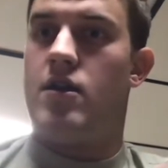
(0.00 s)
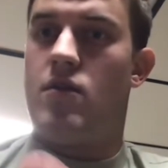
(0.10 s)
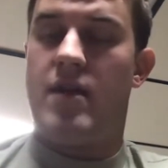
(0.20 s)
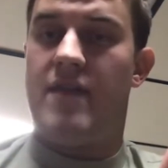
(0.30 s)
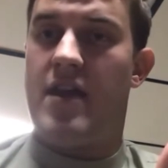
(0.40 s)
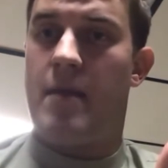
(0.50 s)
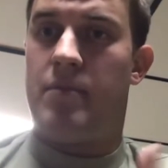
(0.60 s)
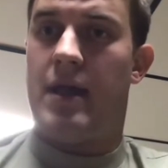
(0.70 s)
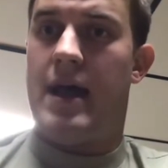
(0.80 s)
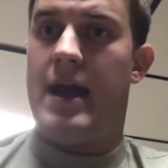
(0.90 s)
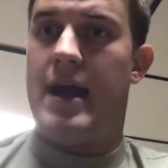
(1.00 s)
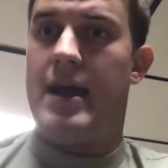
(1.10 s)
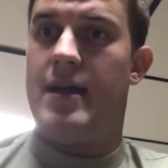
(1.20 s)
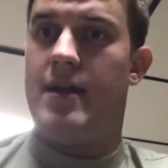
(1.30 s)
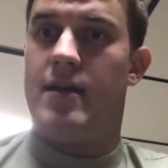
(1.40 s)
You have that
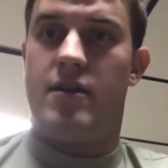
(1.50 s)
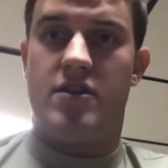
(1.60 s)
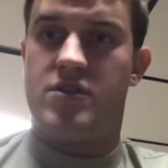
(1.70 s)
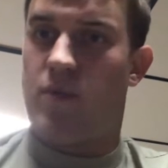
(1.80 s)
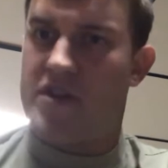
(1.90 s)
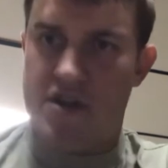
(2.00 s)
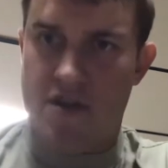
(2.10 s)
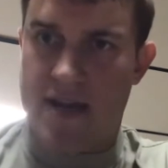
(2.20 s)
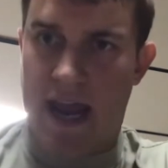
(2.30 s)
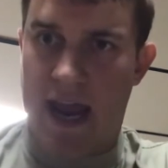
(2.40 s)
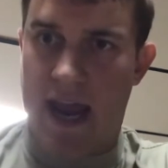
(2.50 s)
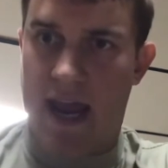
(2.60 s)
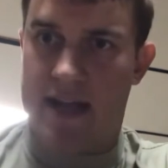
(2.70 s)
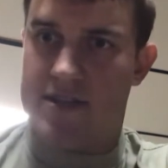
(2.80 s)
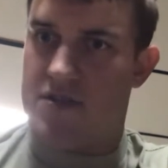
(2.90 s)
applied. You're switching your
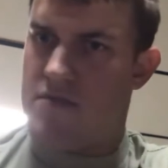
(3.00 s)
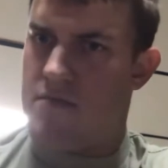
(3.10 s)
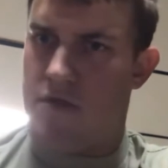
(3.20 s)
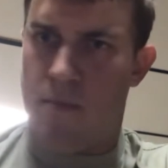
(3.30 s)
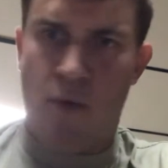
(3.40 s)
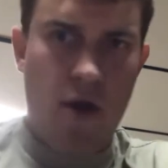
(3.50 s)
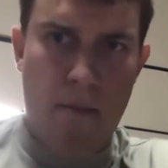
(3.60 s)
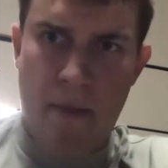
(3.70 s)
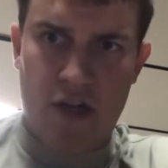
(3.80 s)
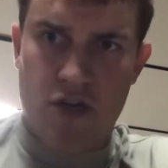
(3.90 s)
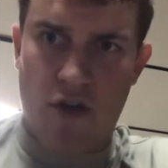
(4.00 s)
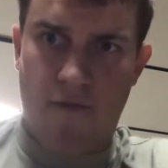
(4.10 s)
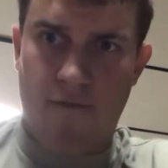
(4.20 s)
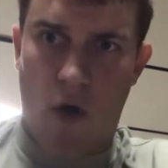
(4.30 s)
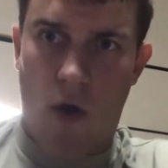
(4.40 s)
tanks. You're putting a mixture
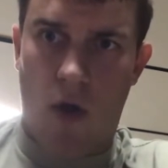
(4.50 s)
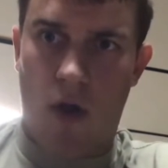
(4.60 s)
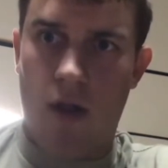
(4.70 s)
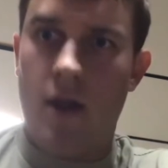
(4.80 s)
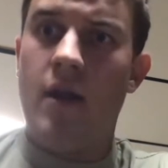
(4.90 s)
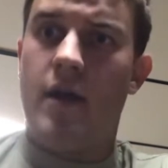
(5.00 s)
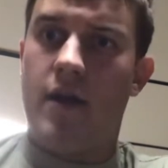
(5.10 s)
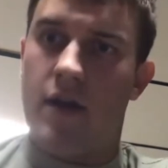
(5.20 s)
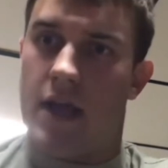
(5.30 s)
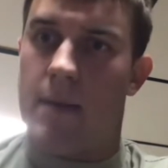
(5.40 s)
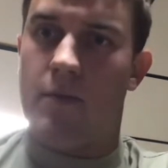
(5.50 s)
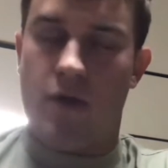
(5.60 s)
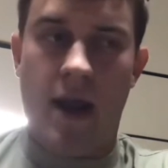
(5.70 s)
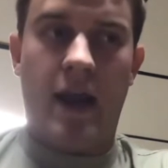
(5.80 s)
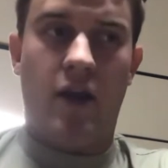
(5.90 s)
to full, and you keep
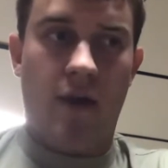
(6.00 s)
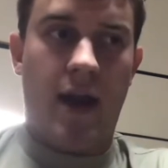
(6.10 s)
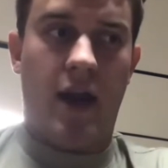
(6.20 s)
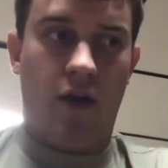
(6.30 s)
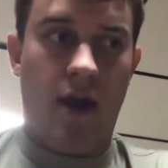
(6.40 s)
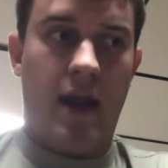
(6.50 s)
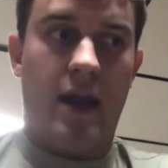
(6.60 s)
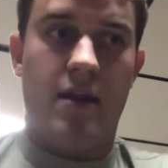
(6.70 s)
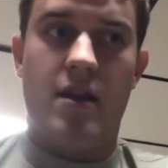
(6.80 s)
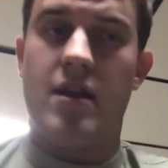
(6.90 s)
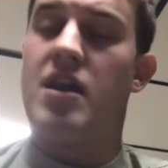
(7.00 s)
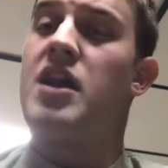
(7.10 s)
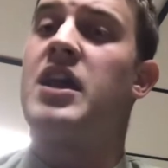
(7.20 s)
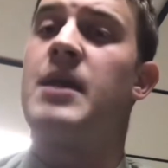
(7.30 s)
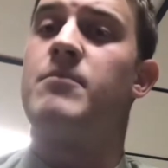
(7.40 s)
cranking,
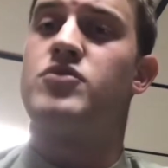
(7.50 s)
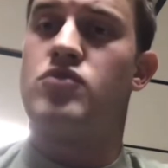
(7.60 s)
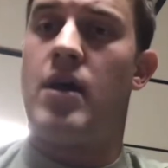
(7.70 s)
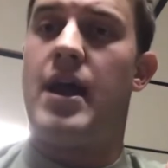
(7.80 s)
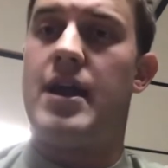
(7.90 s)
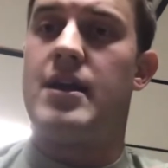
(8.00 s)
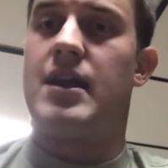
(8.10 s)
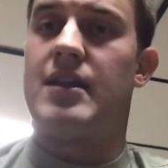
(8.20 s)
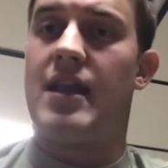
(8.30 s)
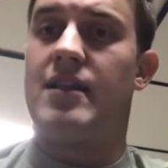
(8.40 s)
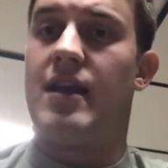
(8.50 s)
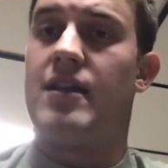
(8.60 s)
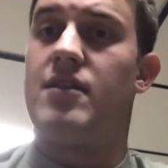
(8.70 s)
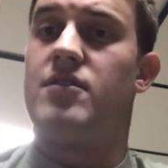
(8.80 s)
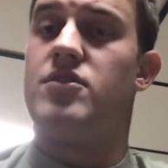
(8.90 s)
and keep trying to get that
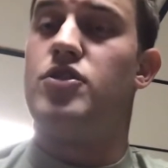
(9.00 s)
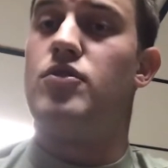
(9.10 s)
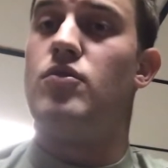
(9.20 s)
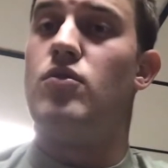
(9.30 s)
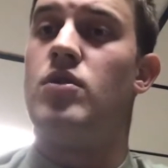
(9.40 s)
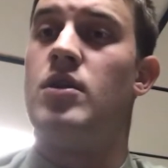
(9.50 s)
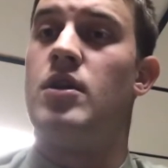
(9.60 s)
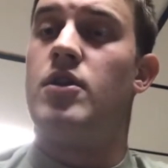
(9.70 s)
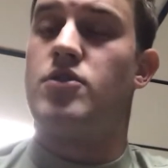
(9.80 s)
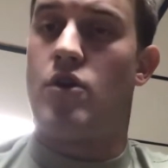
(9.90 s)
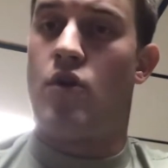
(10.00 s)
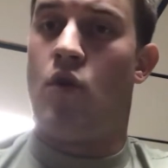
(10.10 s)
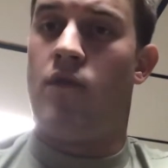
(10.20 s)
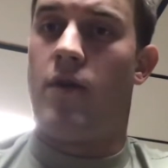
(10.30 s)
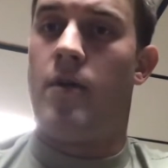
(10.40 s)
thing to
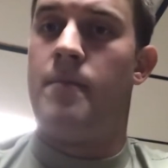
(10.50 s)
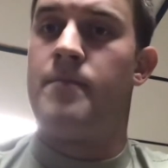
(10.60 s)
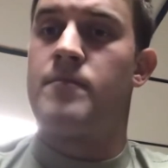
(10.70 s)
turn over.